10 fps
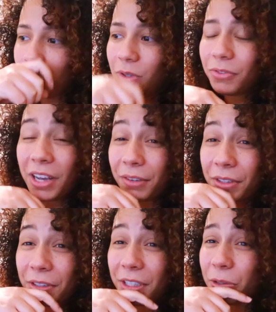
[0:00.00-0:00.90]
Oh, it's
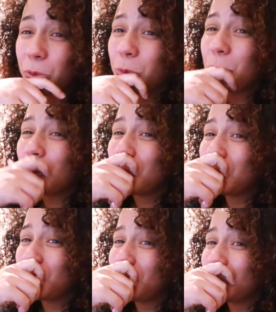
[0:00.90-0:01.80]
5.30.
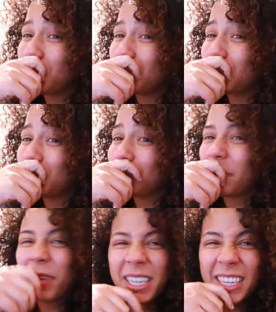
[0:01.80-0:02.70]
Ooh,
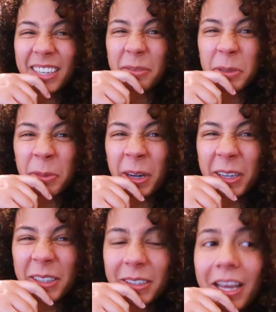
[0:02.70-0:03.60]
maybe I get up
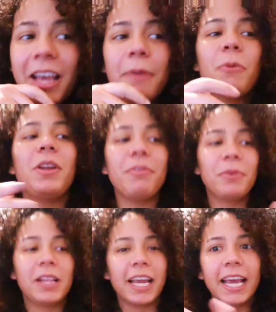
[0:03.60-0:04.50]
tomorrow. What if
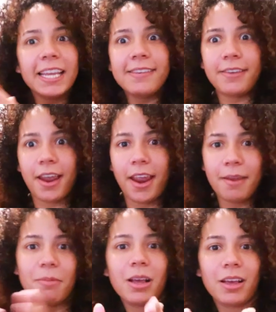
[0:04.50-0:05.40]
we're like a
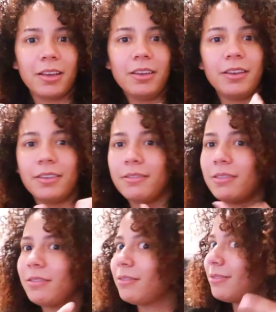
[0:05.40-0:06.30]
day behind?
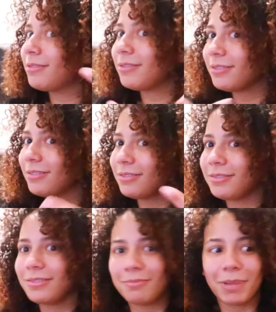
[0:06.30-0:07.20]

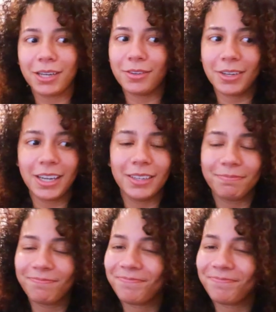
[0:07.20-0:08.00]
Might do that.